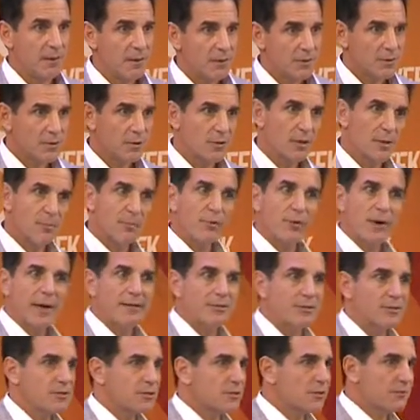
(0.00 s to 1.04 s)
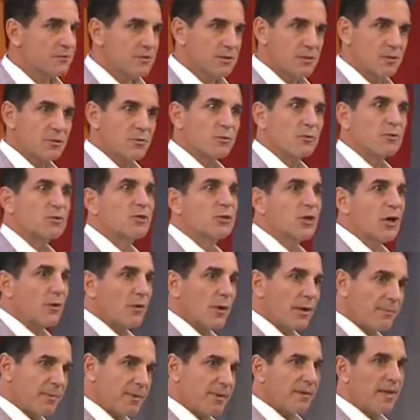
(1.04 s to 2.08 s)
So their products and services will show
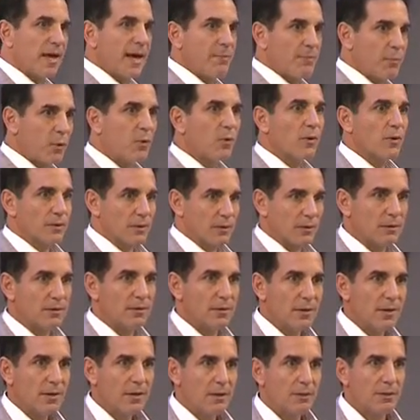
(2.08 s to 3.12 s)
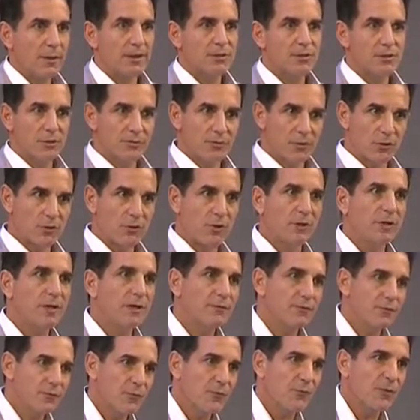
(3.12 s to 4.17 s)
up in that portal, right? So if you're
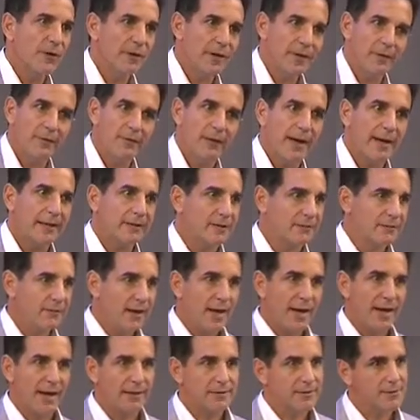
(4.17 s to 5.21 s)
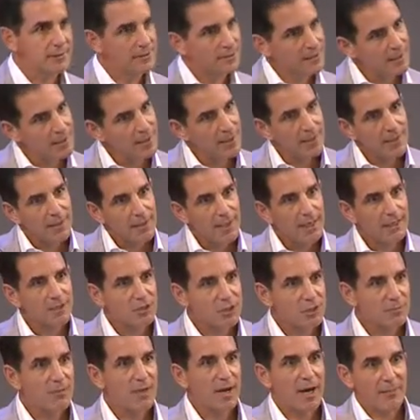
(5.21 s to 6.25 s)
looking for interactive ads, it
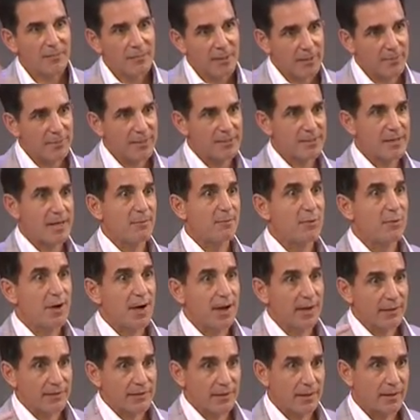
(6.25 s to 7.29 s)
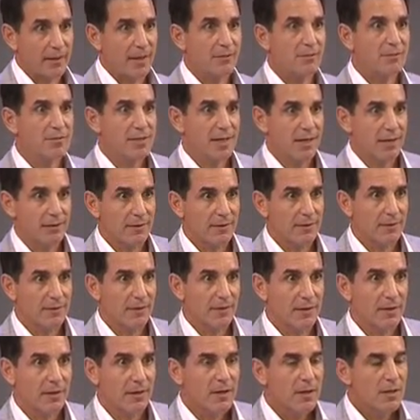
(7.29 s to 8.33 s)
should pop up as a product that comes down
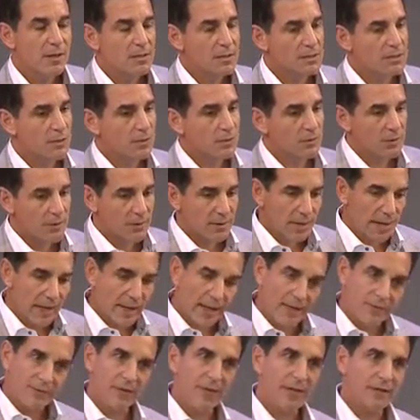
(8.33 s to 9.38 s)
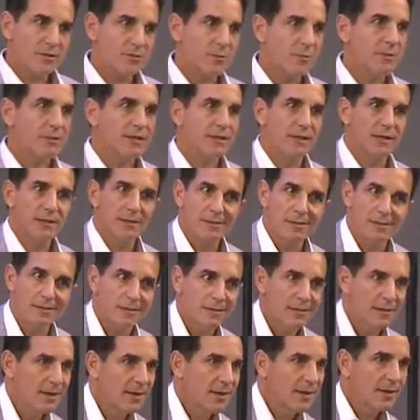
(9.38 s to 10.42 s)
there. So they have the
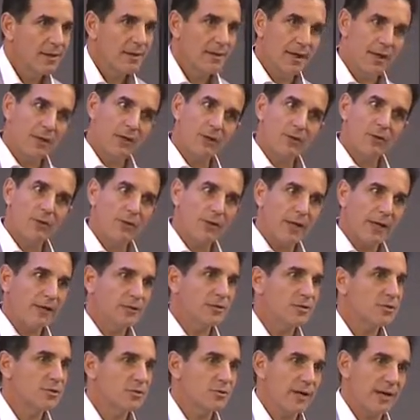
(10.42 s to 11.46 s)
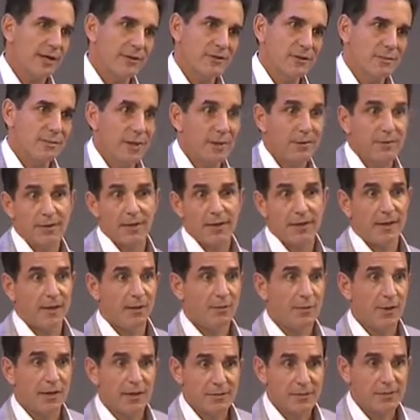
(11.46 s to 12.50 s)
expertise. They know location strategy better than
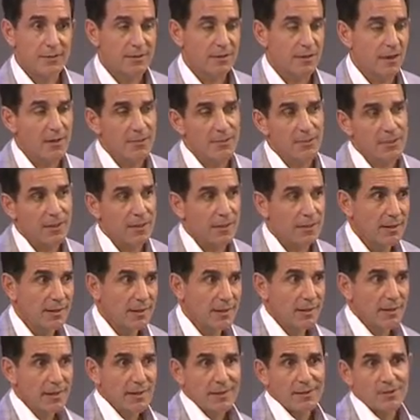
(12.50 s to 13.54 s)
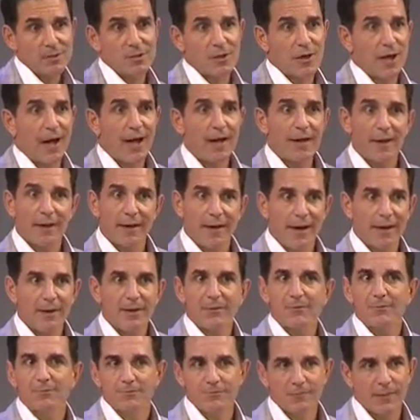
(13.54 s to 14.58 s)
anyone else in the company. So I
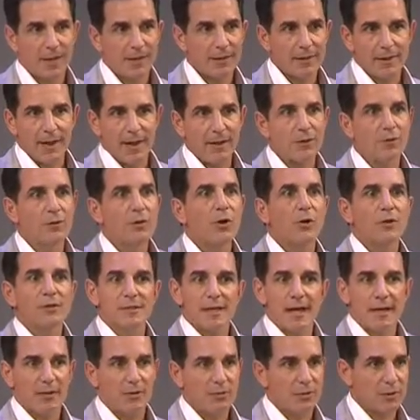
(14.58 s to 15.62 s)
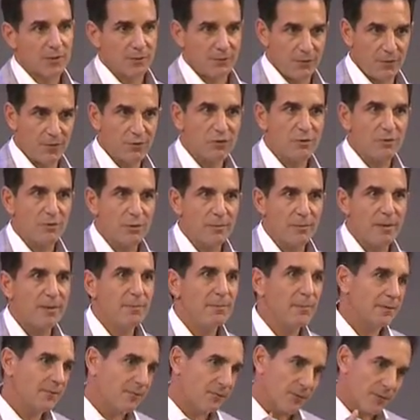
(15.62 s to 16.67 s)
don't know exactly what the future will be,
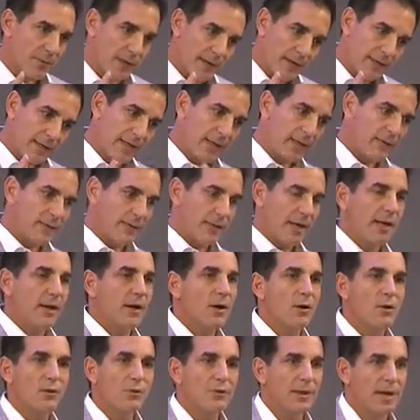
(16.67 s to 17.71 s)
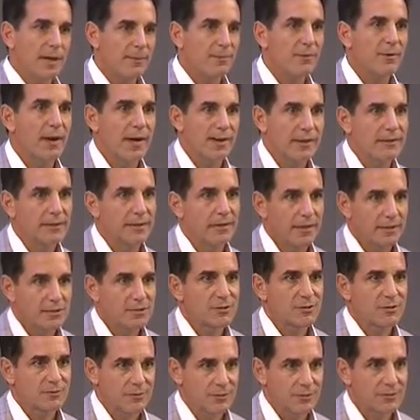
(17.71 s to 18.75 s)
but for right now, they own that product and that
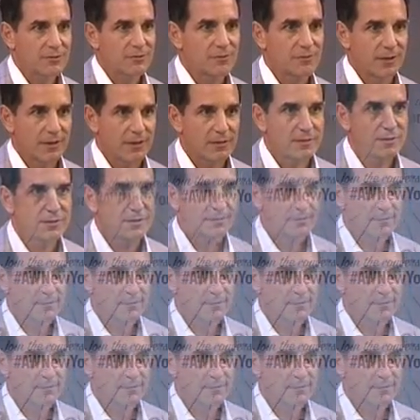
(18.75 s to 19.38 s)
service for us.